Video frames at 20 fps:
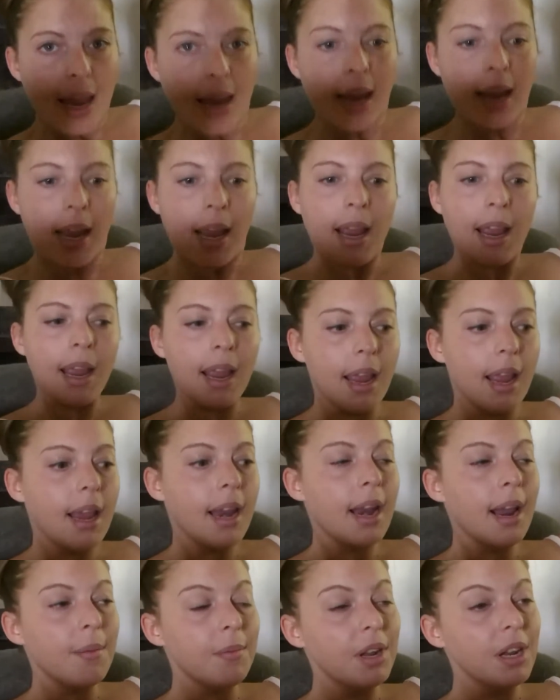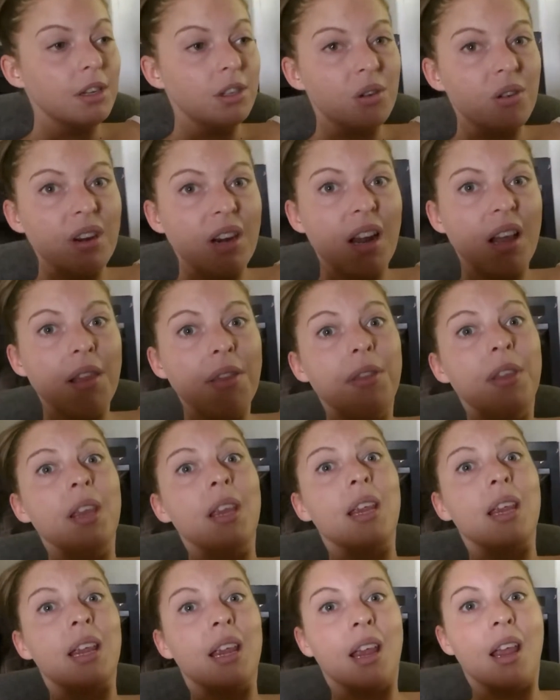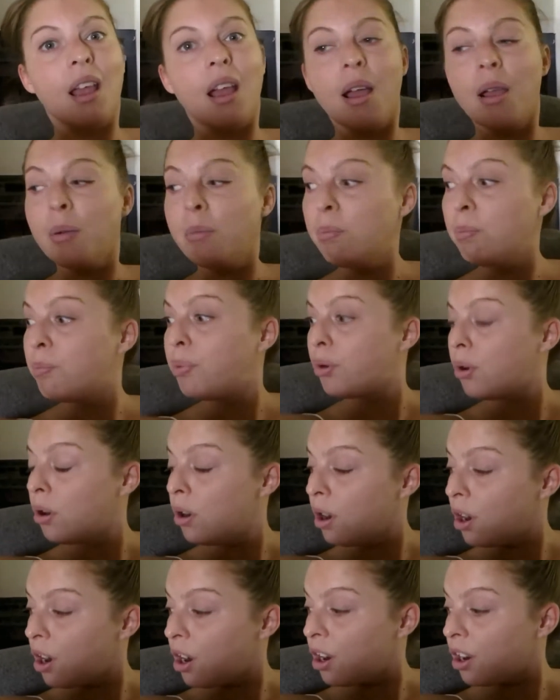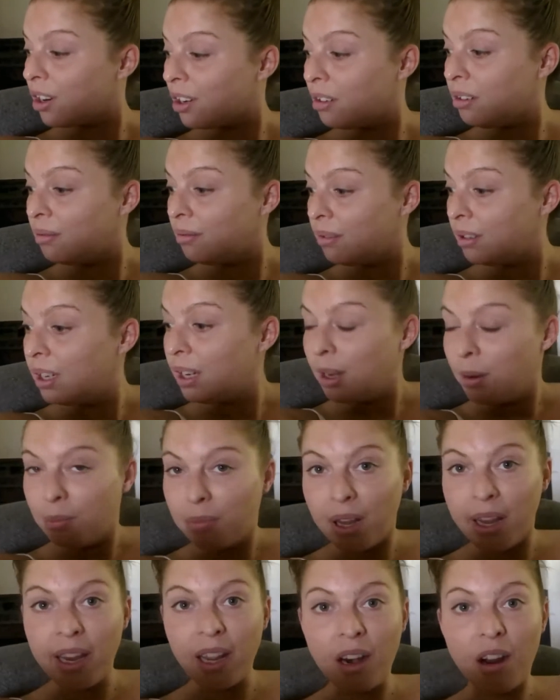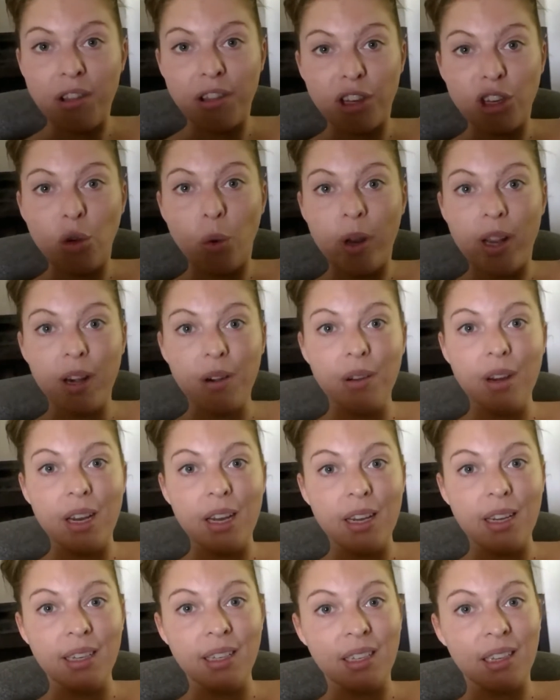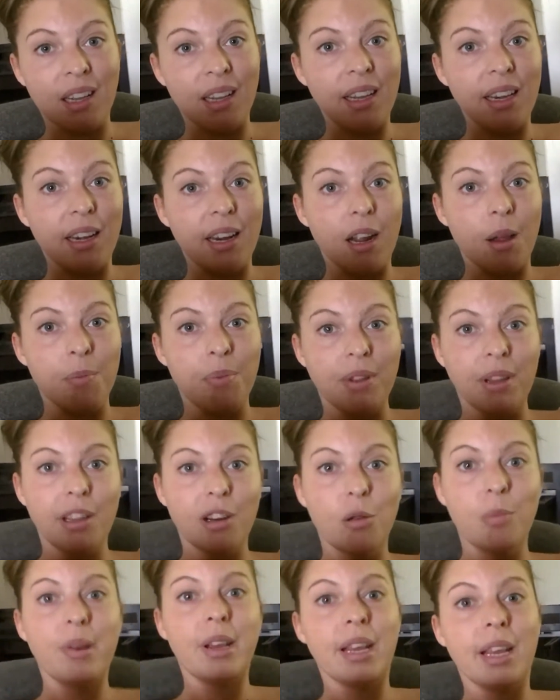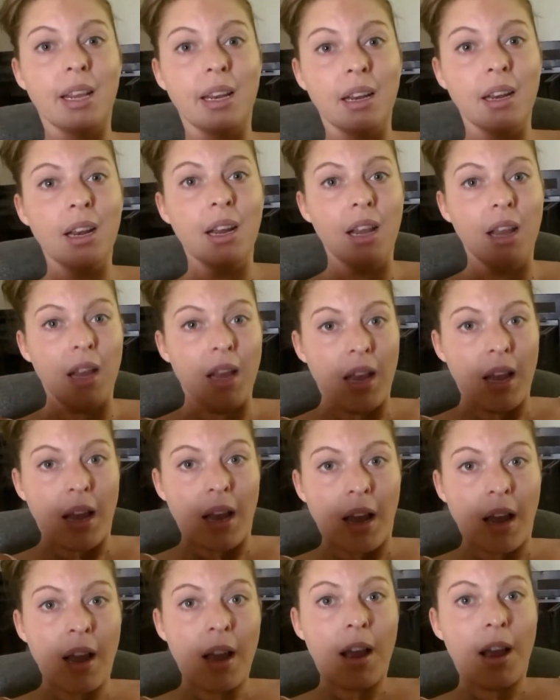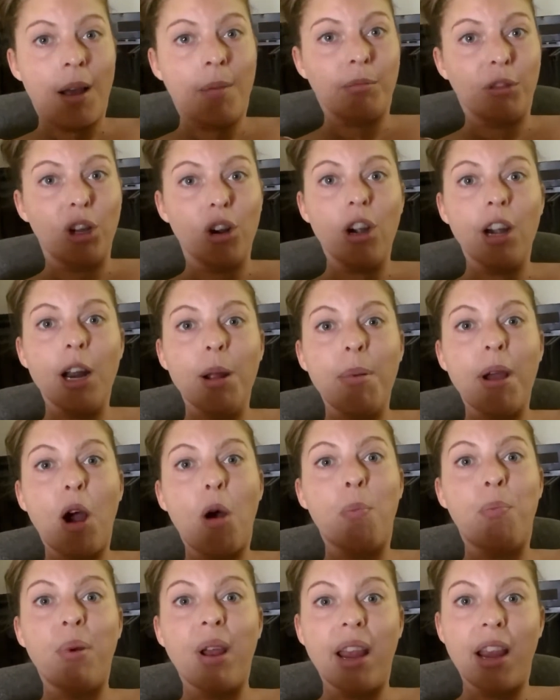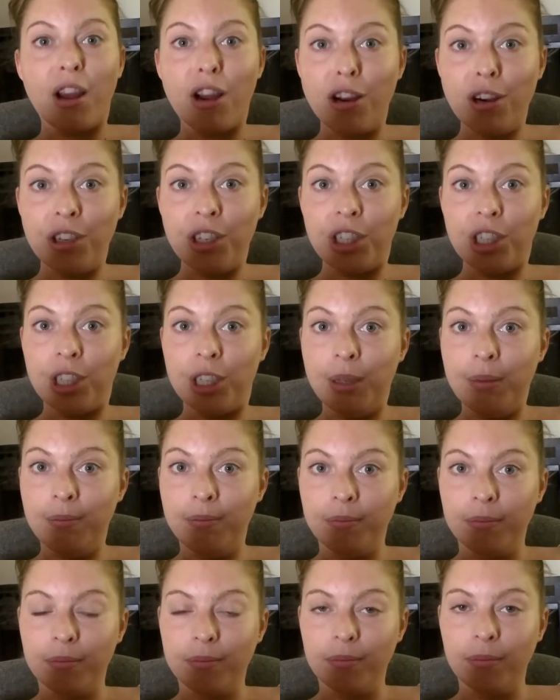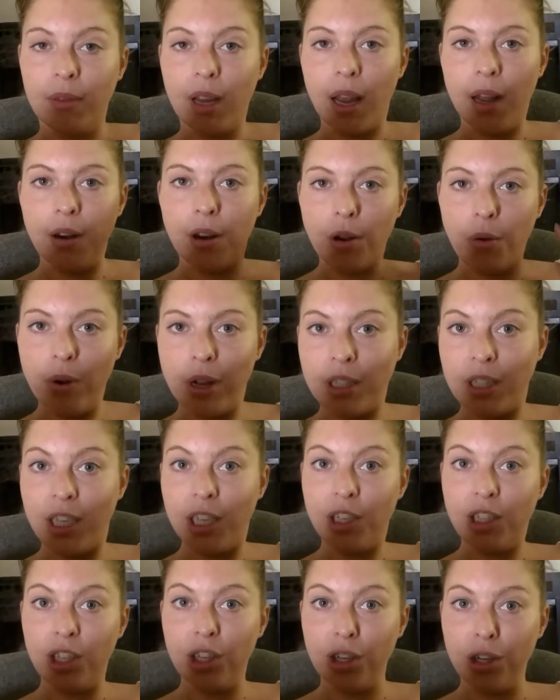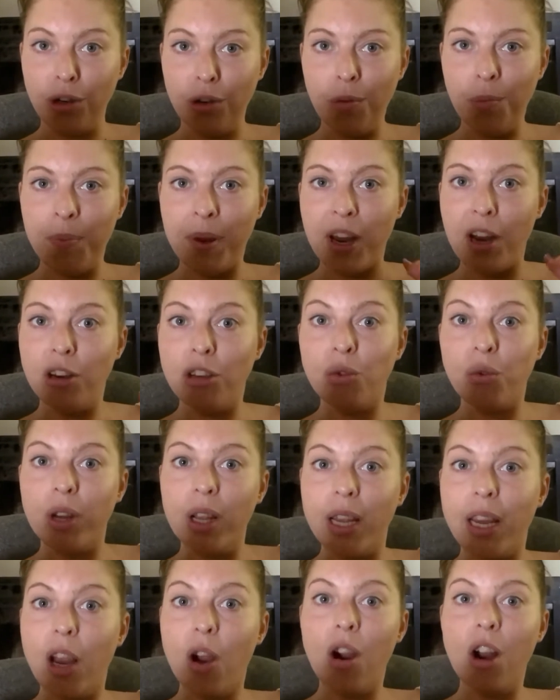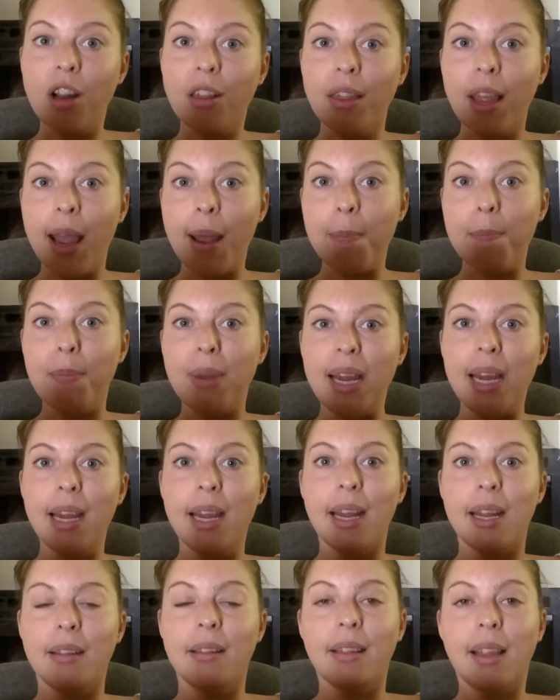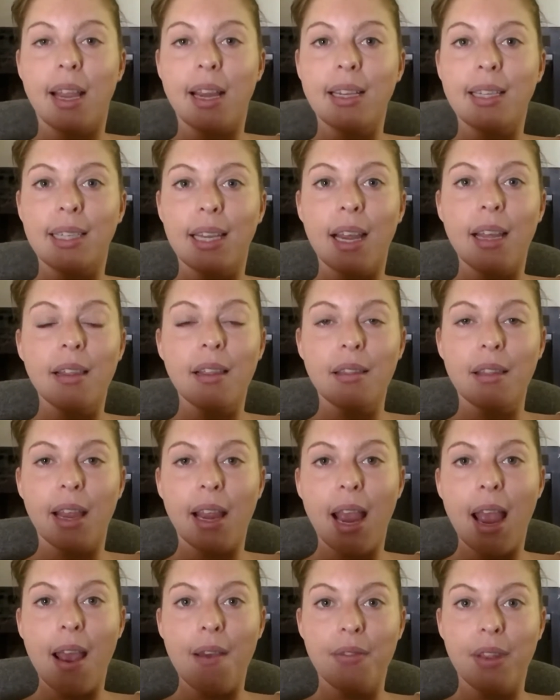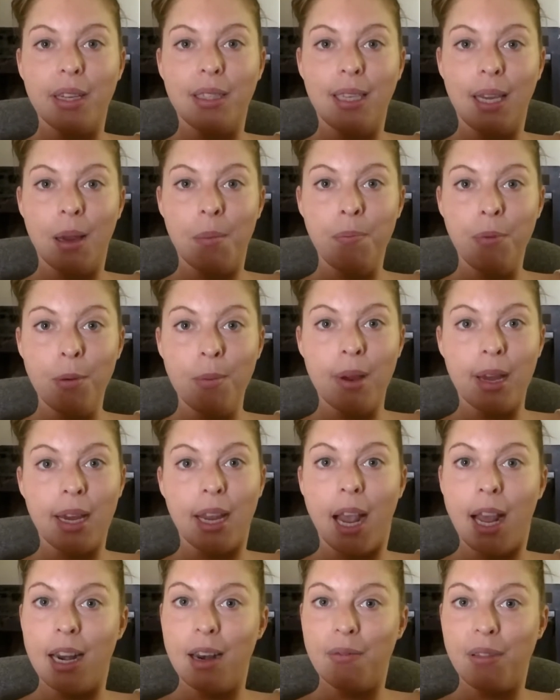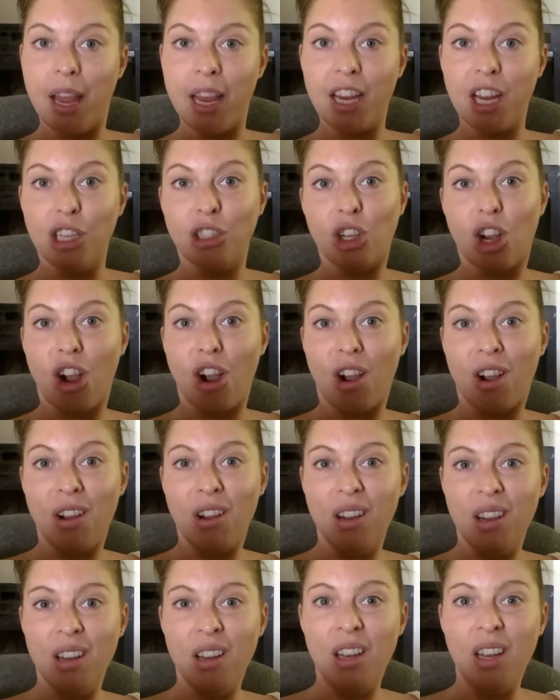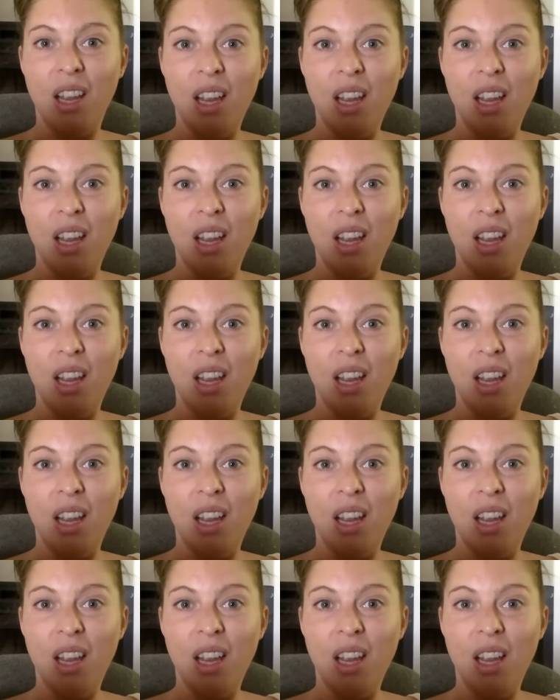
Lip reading: And I'm not doing nothing. I'm bored. Playing on the tweeteries, cleaning up a little bit. Learning about bears. I know what to do. Bears really aren't that mean. They say that they have the temperament kind of like a dog.